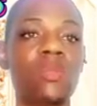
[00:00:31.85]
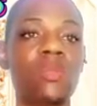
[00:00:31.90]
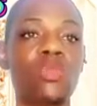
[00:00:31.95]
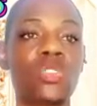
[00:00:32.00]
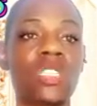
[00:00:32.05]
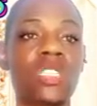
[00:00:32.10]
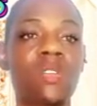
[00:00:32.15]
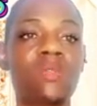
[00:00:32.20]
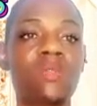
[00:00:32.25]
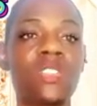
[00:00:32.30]
you
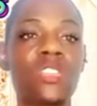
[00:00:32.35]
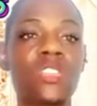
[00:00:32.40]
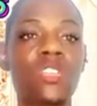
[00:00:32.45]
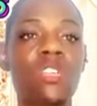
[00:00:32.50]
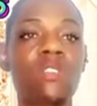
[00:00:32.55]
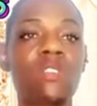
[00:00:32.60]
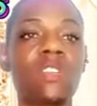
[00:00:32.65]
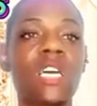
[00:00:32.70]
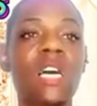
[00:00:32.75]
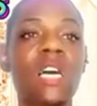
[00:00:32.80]
must have
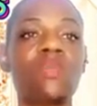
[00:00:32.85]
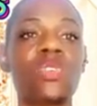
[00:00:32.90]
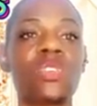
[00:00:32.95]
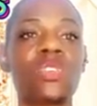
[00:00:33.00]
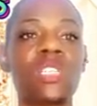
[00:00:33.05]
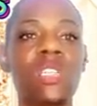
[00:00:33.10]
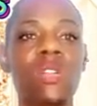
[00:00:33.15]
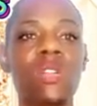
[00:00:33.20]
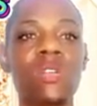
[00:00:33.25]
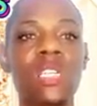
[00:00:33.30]
discovered how
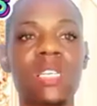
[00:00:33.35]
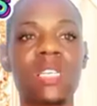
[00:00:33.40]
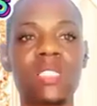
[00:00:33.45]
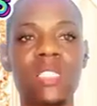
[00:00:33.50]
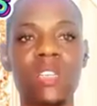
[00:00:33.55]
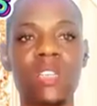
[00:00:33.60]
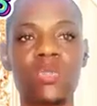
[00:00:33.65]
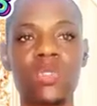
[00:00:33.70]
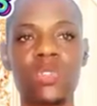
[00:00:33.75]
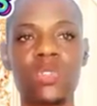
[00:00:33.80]
much the Lord has
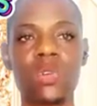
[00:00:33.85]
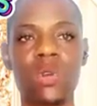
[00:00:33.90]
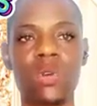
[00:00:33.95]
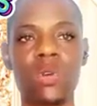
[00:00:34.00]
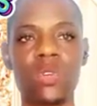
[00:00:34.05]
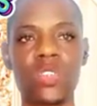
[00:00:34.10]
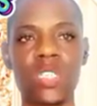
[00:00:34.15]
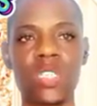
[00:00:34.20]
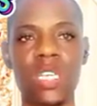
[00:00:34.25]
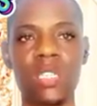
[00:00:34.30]
dealt with your
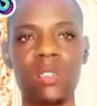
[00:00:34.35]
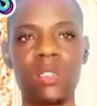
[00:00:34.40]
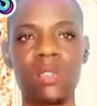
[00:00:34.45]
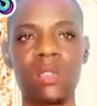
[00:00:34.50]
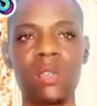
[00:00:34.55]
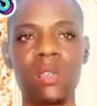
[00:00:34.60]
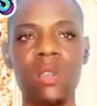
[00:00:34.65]
concern.